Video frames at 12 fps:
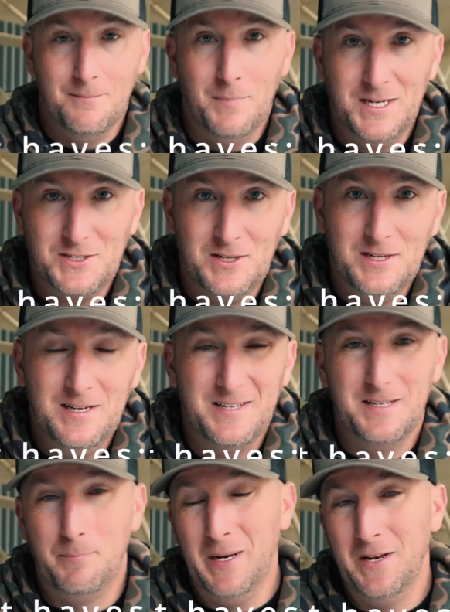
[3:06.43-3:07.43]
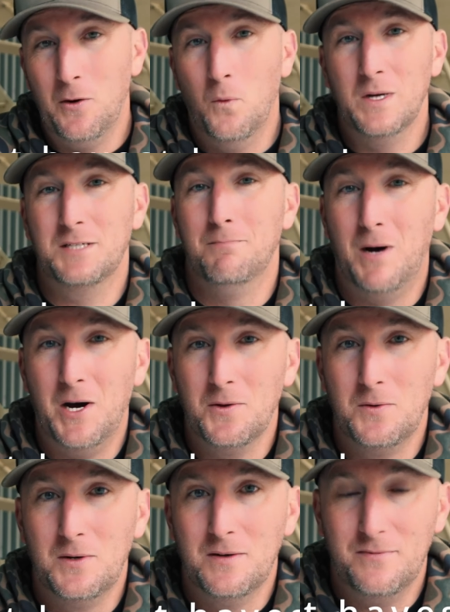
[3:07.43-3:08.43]
Basically, depending on which
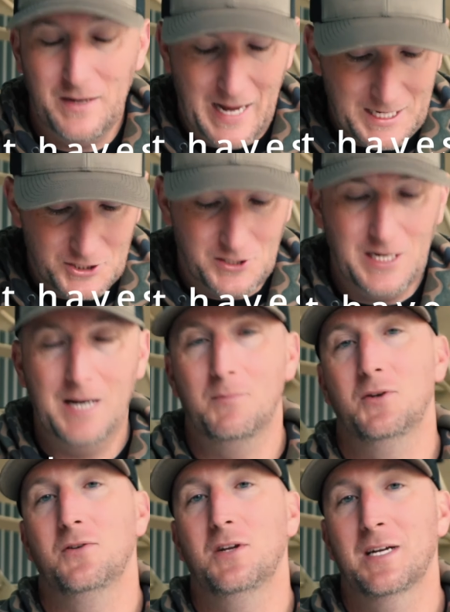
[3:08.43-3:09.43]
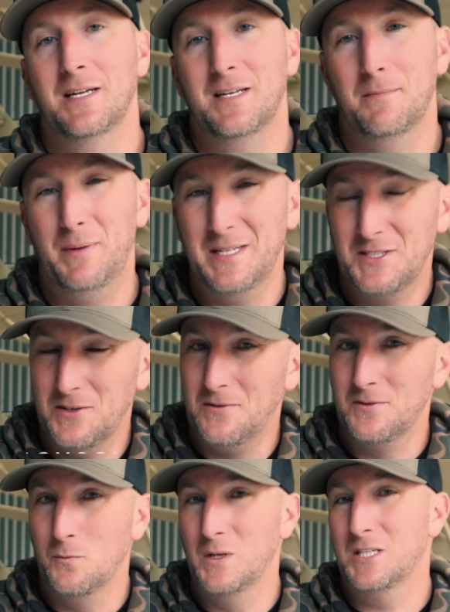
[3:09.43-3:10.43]
model of action camera you get, depends
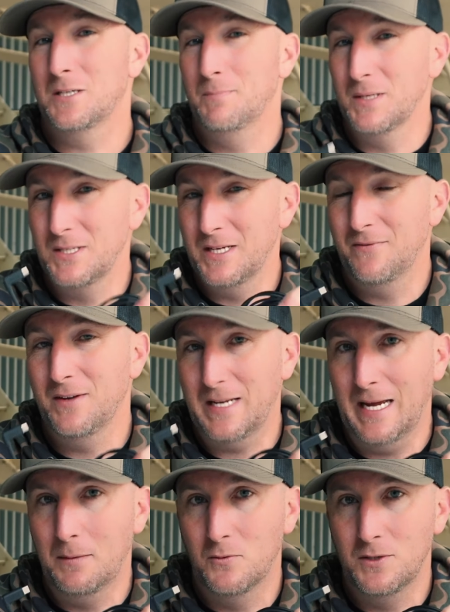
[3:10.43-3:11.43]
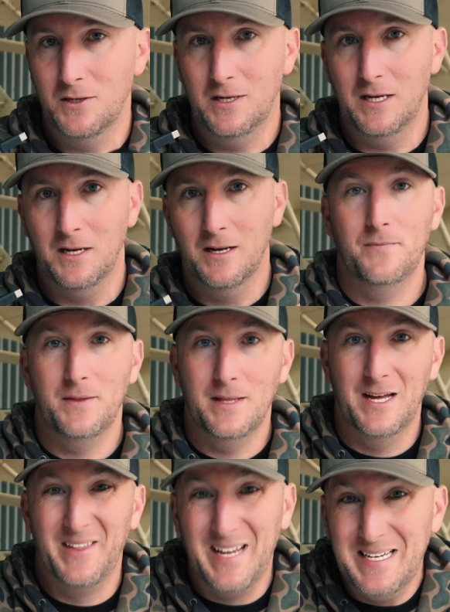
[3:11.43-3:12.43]
on which specific cable you need.
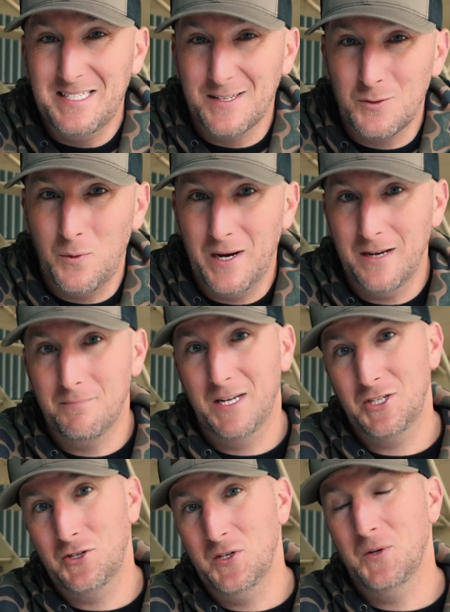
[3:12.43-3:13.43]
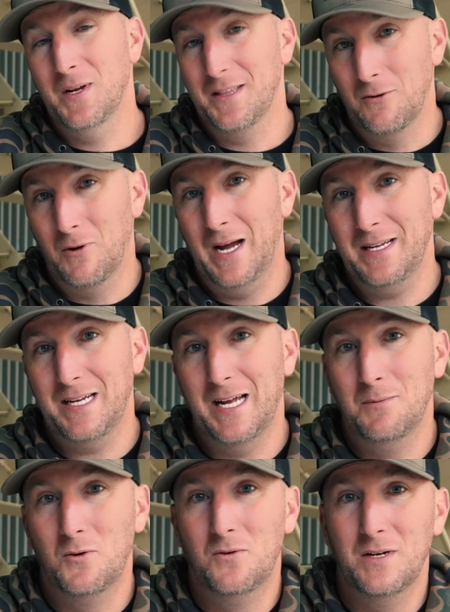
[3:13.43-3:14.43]
Now, the easiest way to make sure you get the right
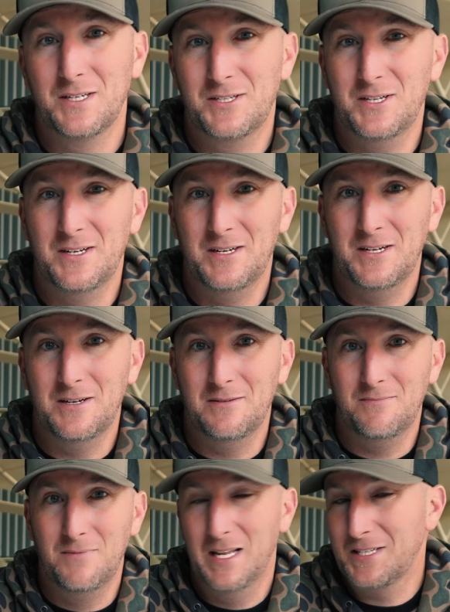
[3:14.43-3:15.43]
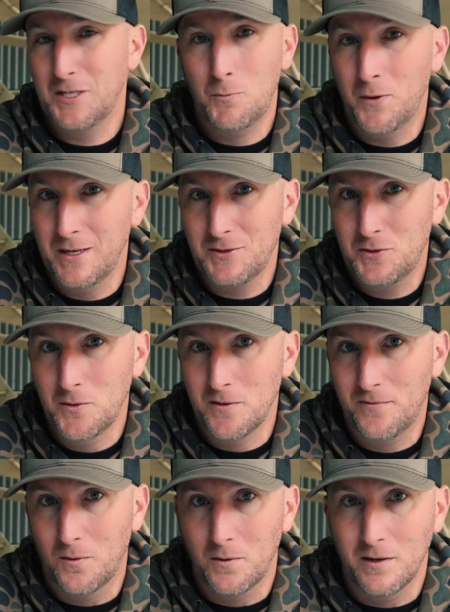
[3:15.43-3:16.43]
cable is to let someone else do it
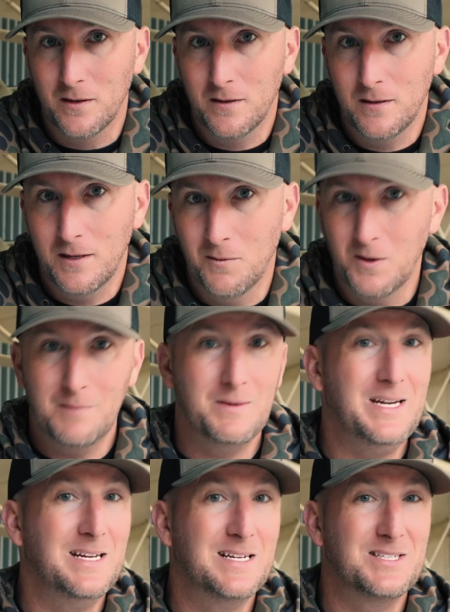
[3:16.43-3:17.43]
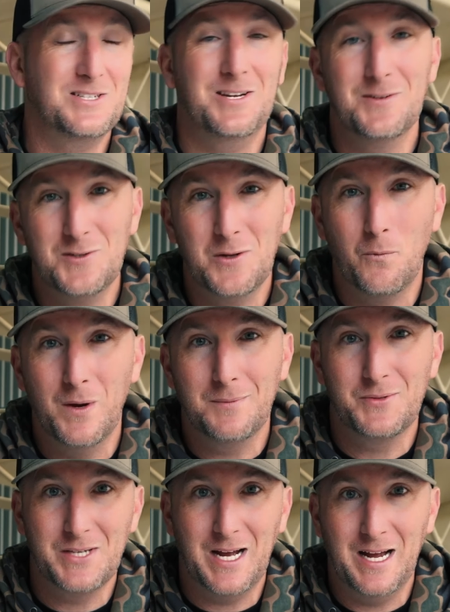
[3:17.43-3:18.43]
for you. And what I mean is, go to the
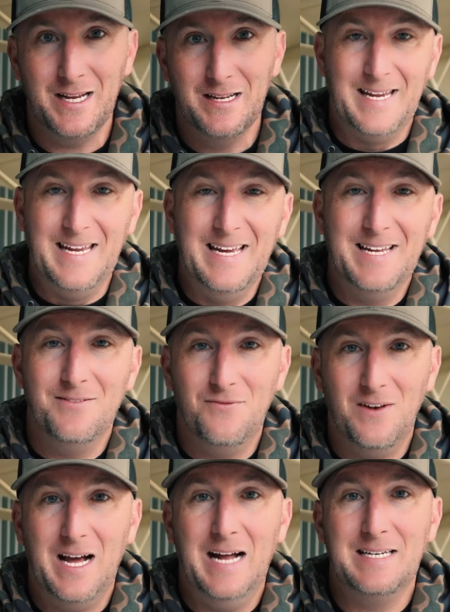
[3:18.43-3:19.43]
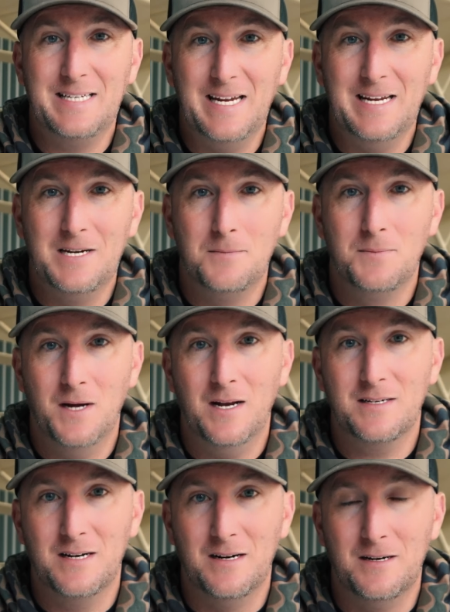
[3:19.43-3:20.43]
website,
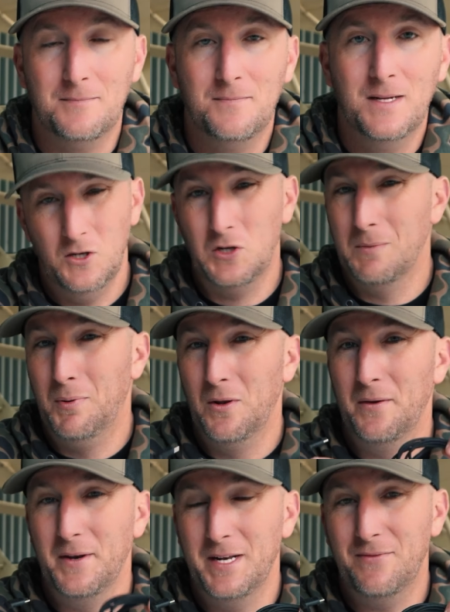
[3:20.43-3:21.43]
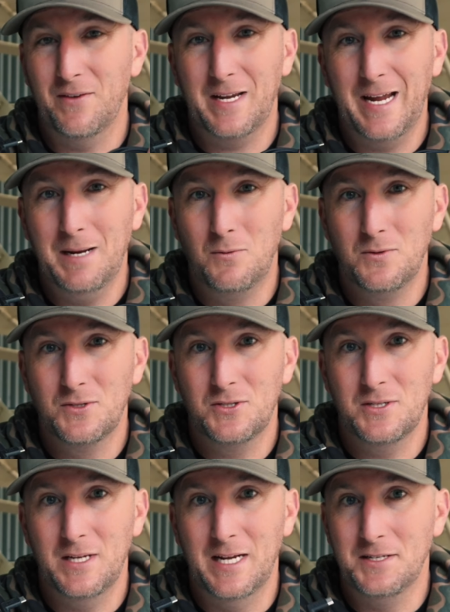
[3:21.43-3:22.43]
inflightcam.com. You can pull up the different
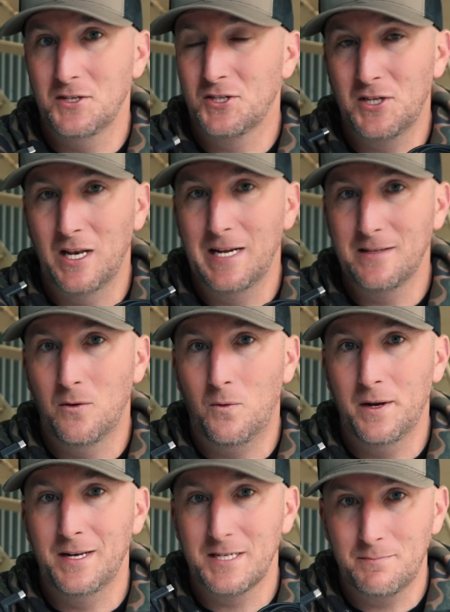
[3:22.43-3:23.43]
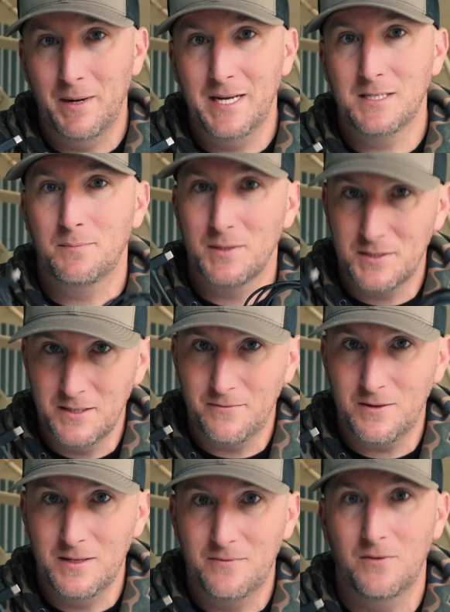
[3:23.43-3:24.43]
cables and just select the one that's made
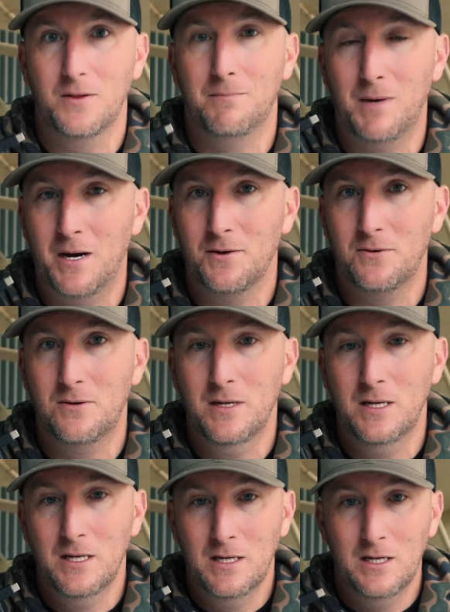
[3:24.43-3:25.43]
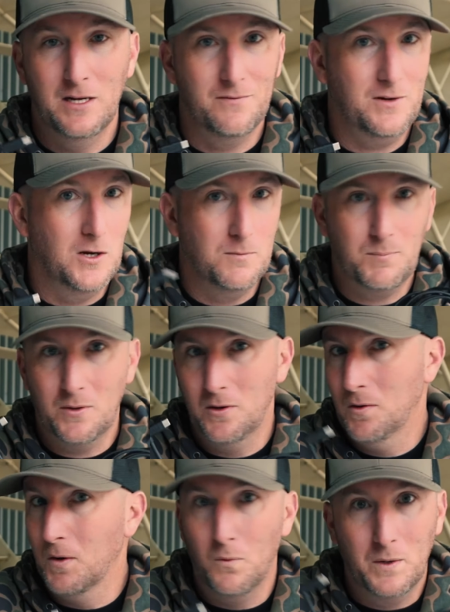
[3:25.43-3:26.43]
specifically for the model of
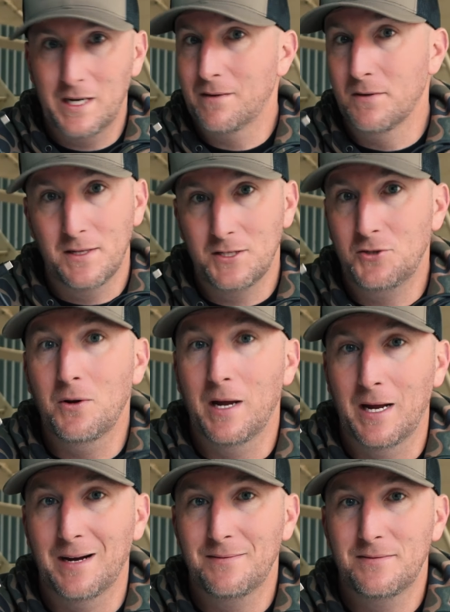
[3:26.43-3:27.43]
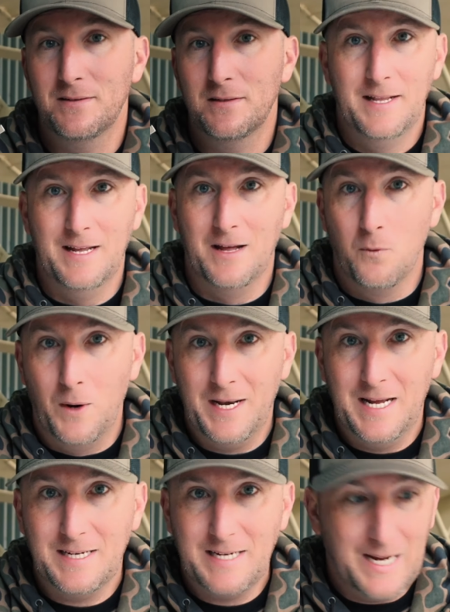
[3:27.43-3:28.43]
GoPro or whatever that you have. Now, the way
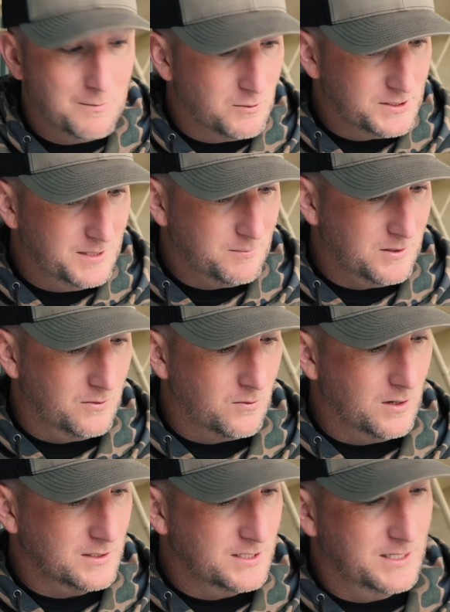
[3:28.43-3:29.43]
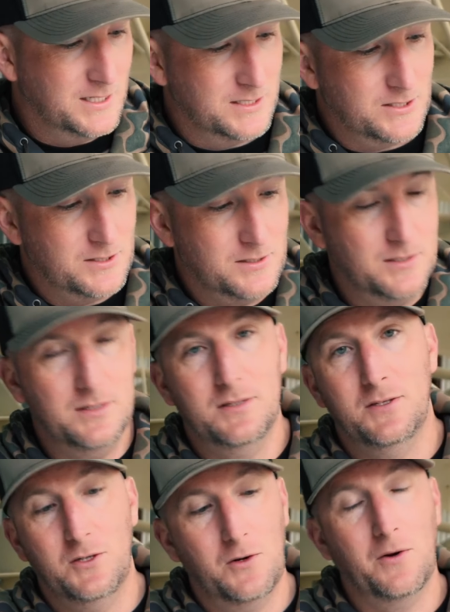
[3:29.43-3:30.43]
that cable typically works is,
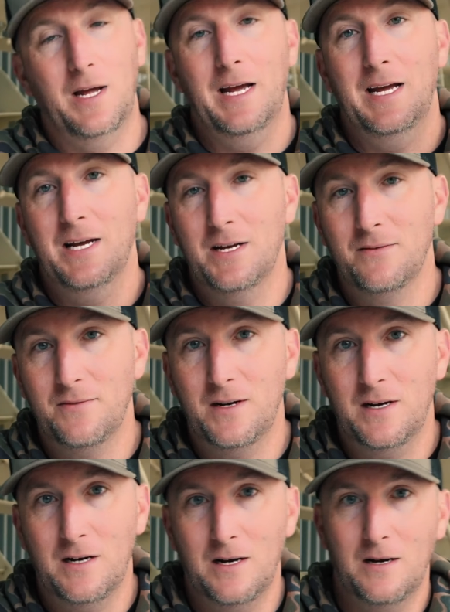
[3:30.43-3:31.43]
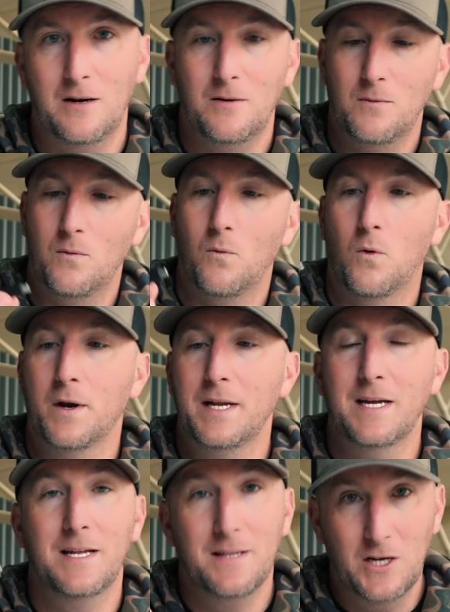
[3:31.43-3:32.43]
you're gonna have one
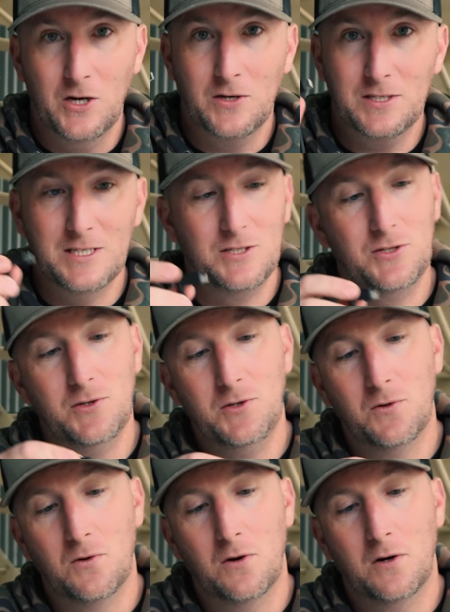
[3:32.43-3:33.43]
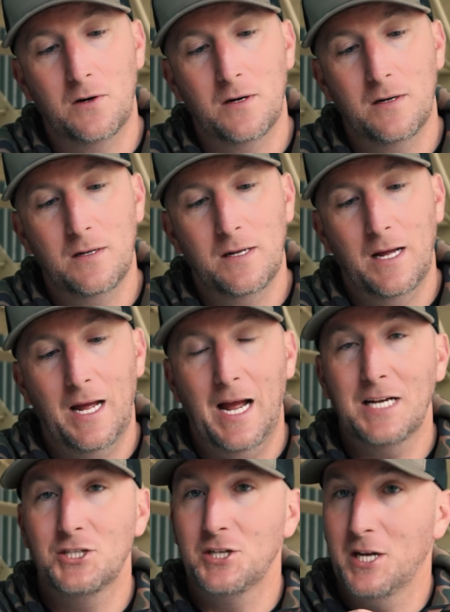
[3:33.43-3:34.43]
end that hooks into your
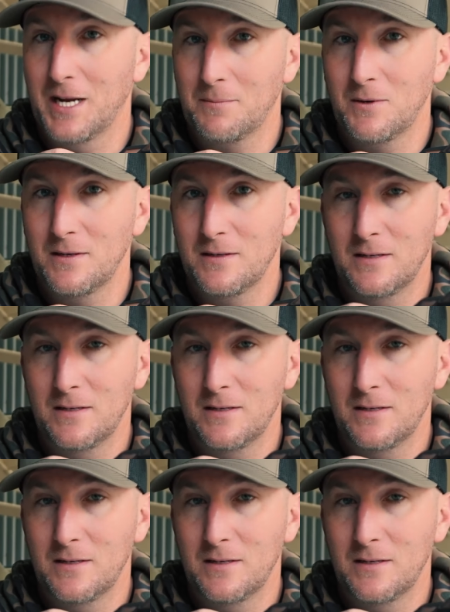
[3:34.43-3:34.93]
action camera,